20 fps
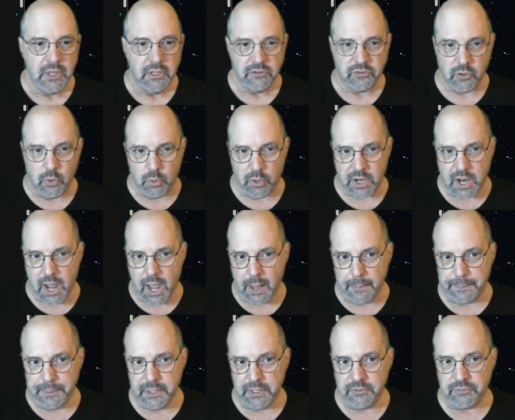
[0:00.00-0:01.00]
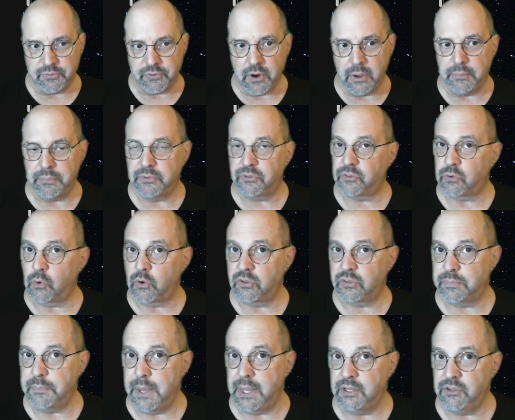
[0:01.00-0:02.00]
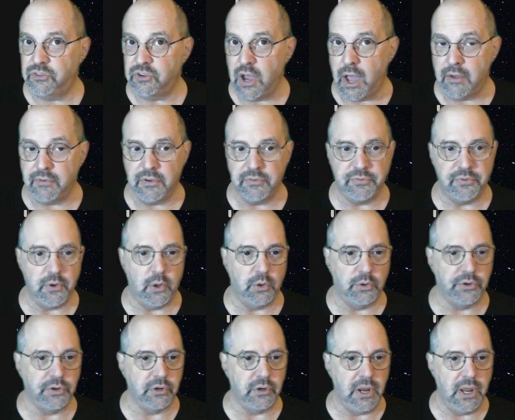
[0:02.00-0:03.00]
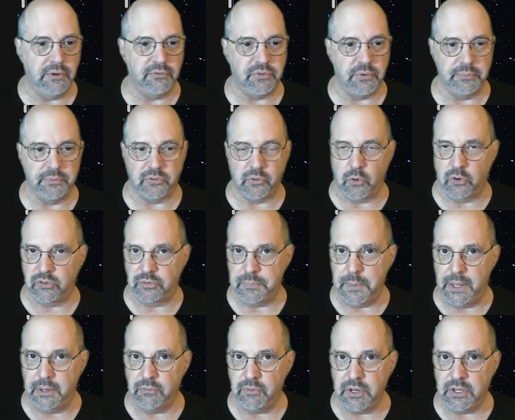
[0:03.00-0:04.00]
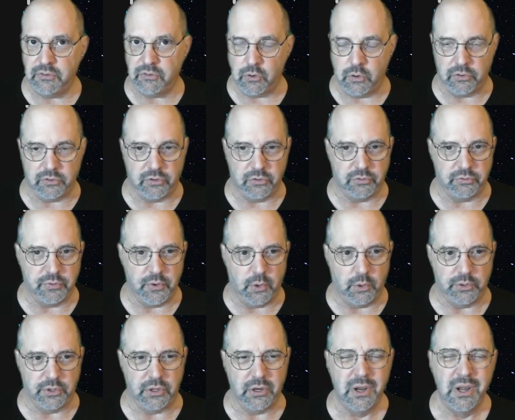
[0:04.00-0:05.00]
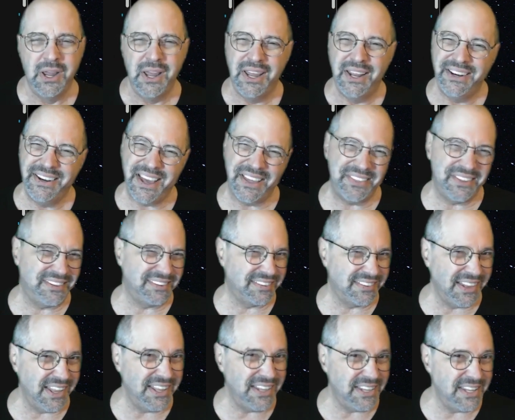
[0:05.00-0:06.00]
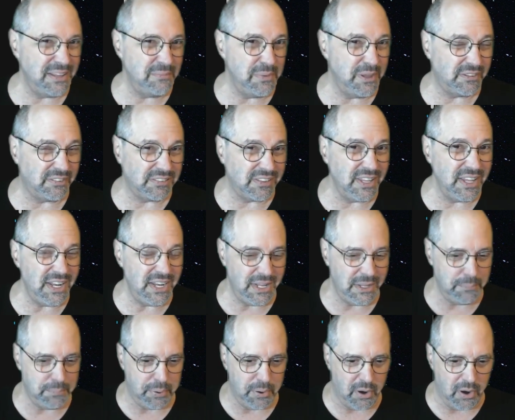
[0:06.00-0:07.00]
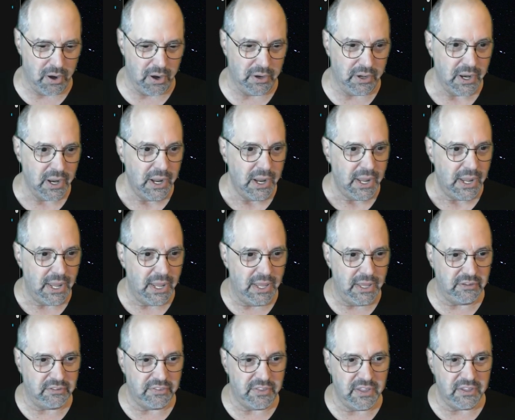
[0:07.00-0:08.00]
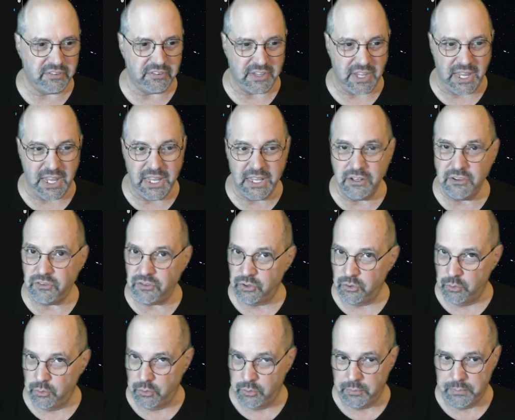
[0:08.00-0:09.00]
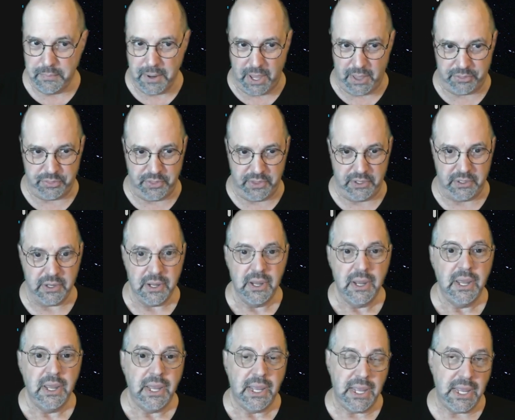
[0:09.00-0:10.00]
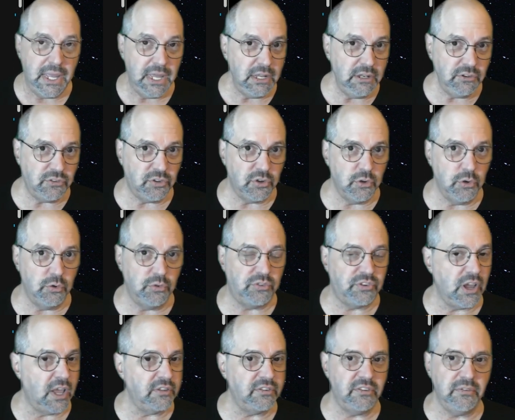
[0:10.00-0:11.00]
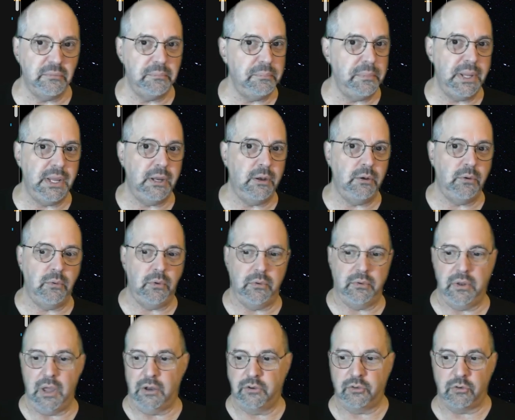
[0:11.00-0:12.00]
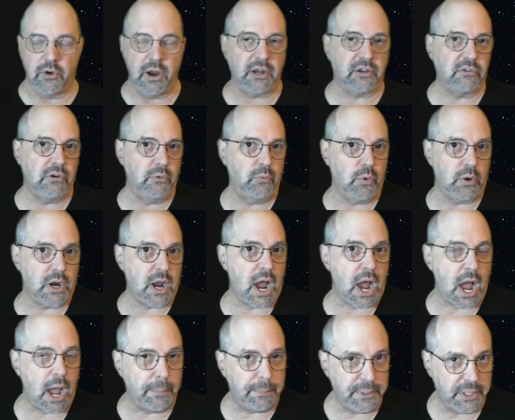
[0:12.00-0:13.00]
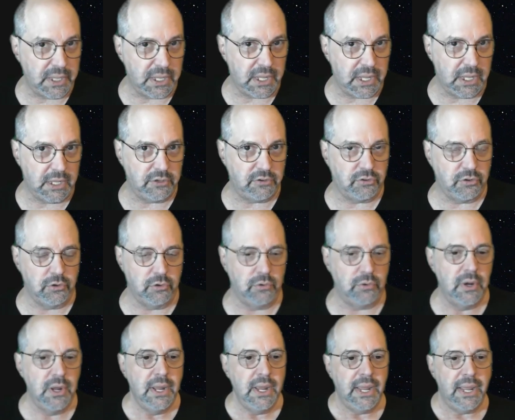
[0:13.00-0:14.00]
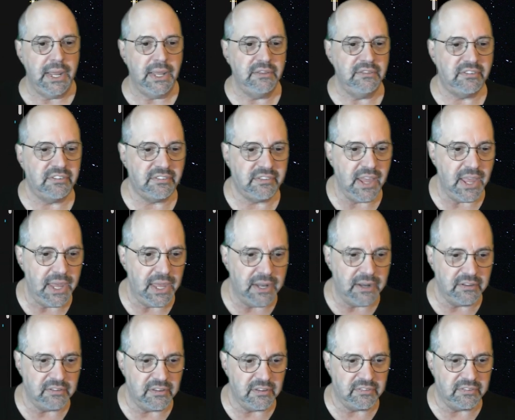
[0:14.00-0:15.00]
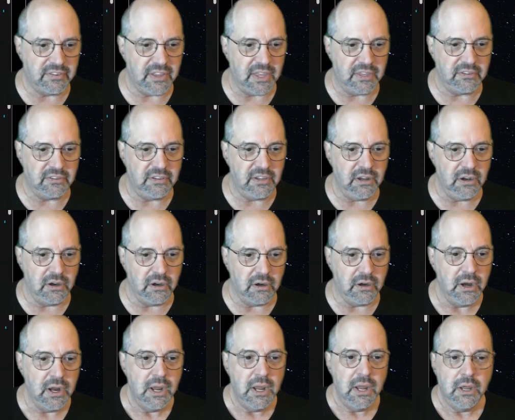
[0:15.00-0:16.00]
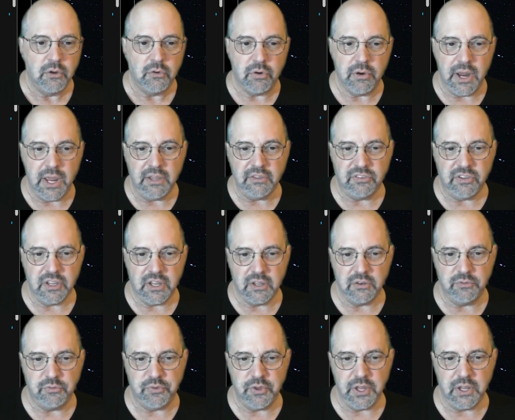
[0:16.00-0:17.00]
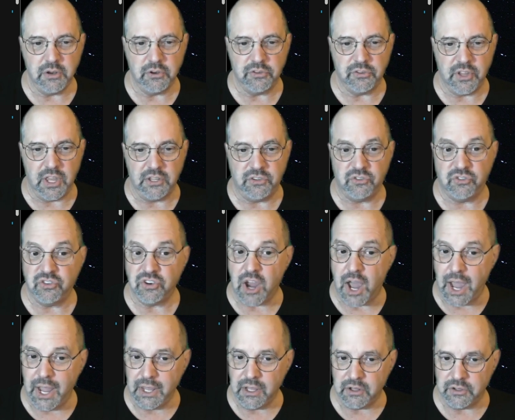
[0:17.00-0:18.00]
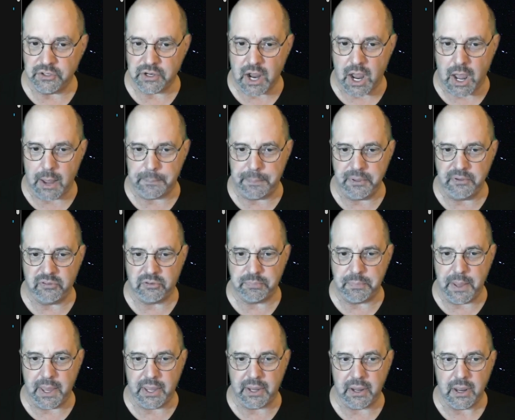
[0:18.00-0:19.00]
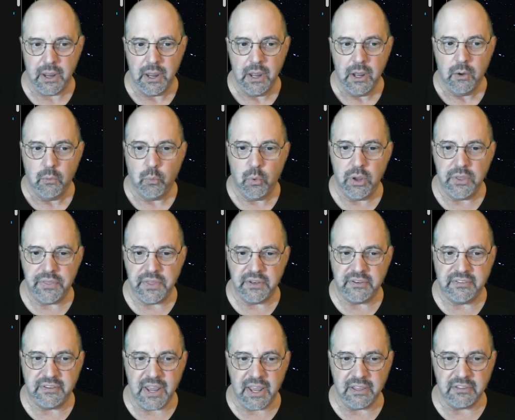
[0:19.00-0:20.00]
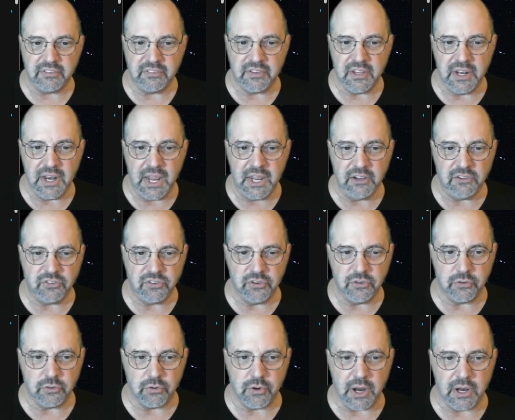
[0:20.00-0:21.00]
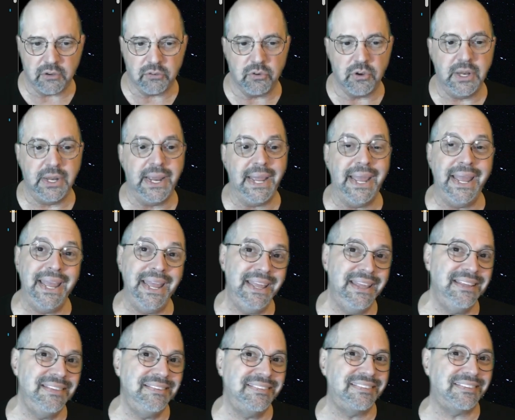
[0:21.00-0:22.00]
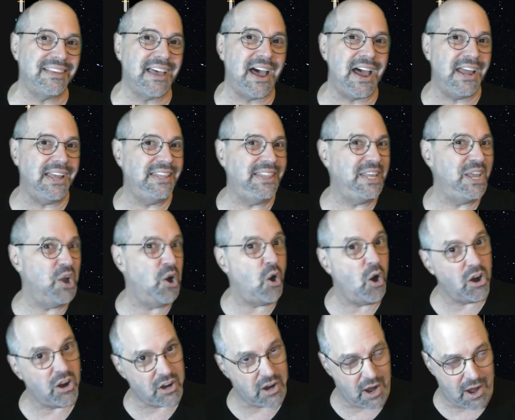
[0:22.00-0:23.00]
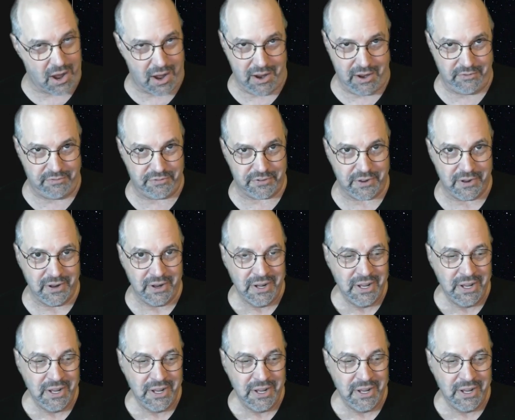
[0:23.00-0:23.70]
So we're copying from the source main Java folder and from source main resources folder. Now the slightly misleading part is this into method into doesn't mean a directory we're copying into. Instead, as it says here, creates and configures a child copy spec with a destination directory inside the archive.